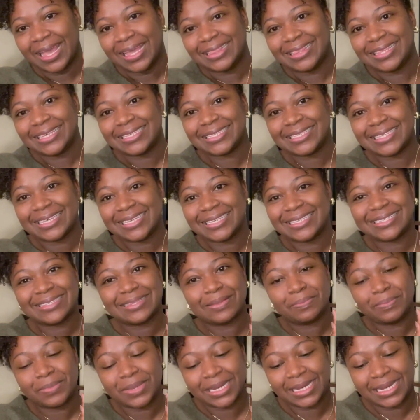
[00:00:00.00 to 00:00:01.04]
this is the
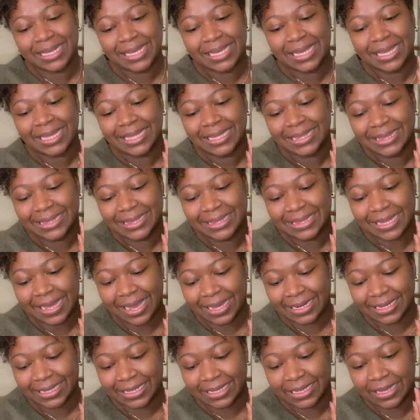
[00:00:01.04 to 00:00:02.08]
mini
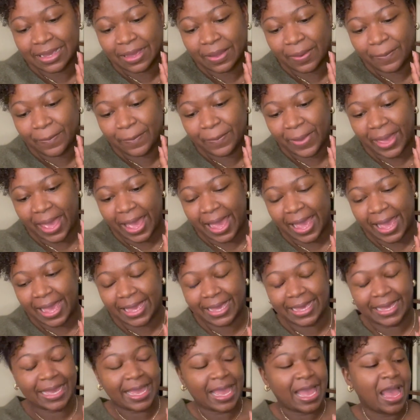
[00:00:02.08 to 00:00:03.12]
Lottie
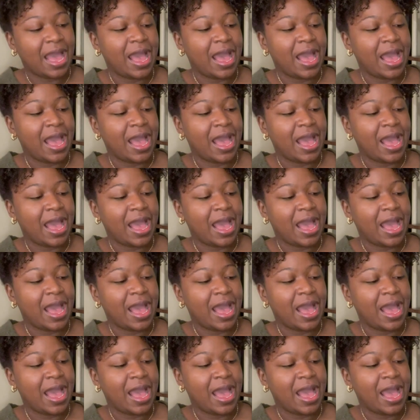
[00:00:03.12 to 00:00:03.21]
bag.